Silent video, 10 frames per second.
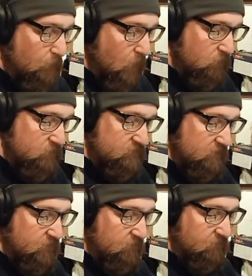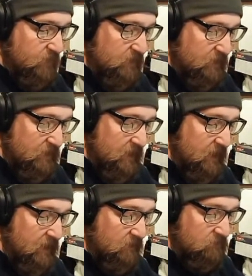bones of the feet and
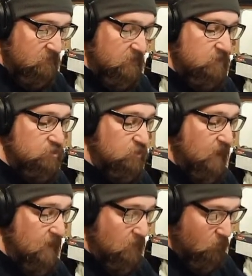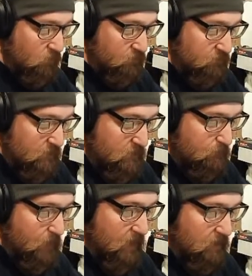hands in shackles,
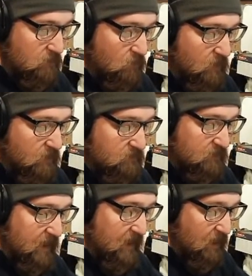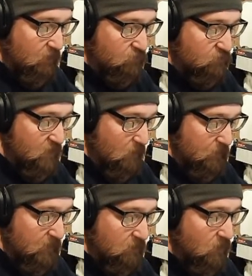by a noise a house shall
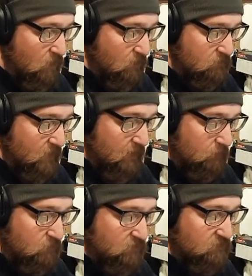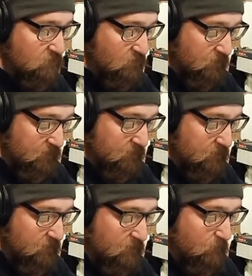be long time deserted,
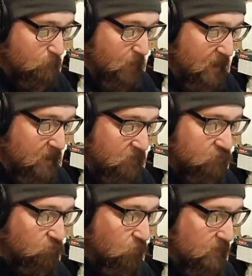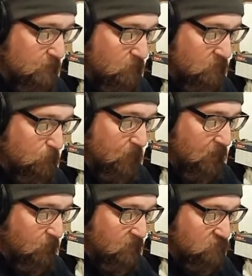by a dream the
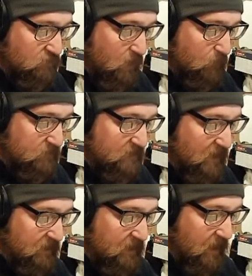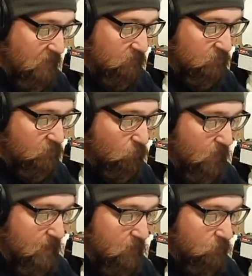buried shall be taken out of the
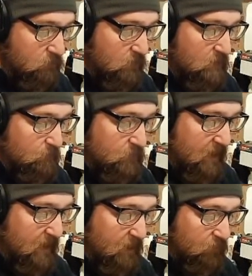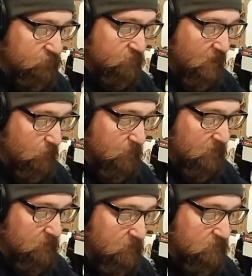ground, the house shall
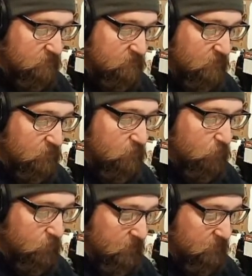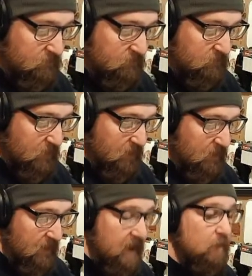be salubrious and
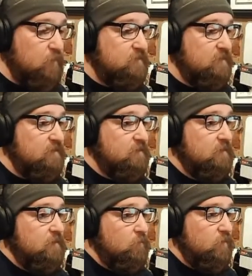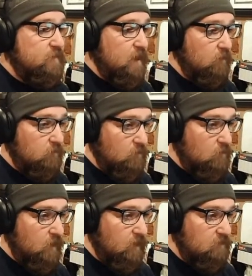inhabited without
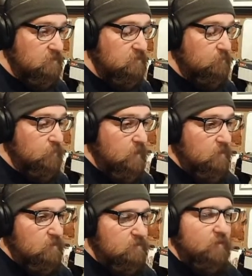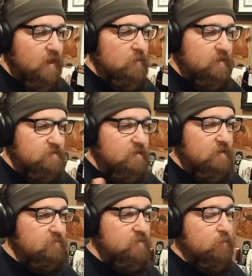noise. So it kind of it
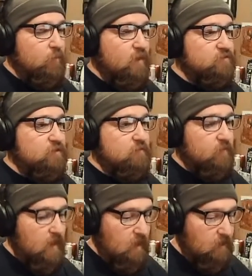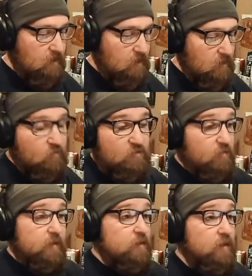gives the impression of like, first of
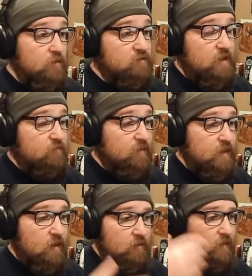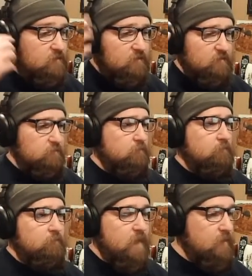all, you hear stuff in there that just
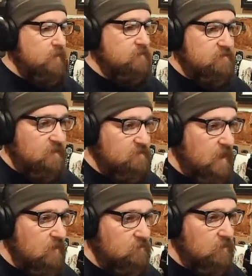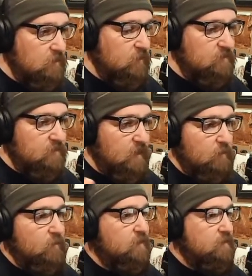maybe it sticks out to you as
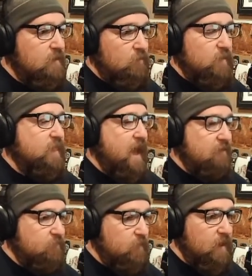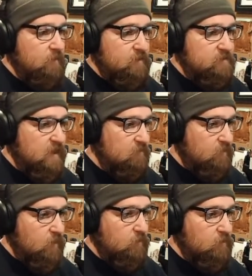like we laugh about the dead
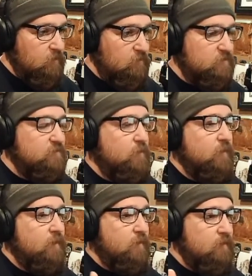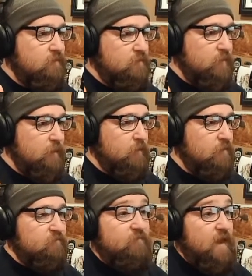voters or the people,
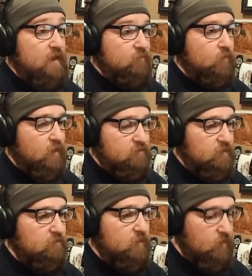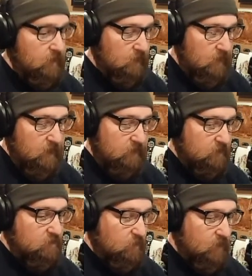the fake fraudulent voting, and
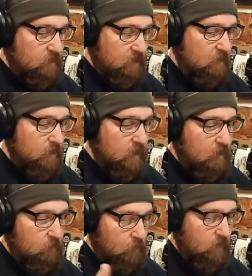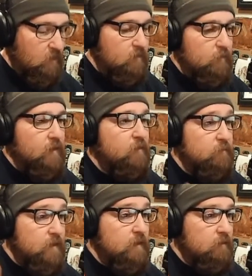talks about the dead being, the buried
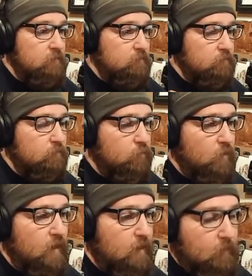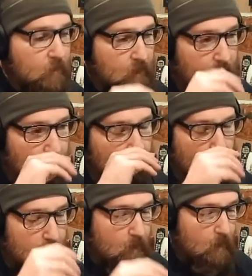being brought up again.
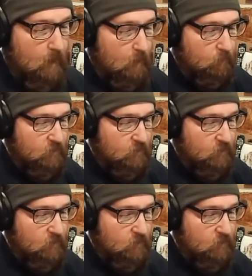He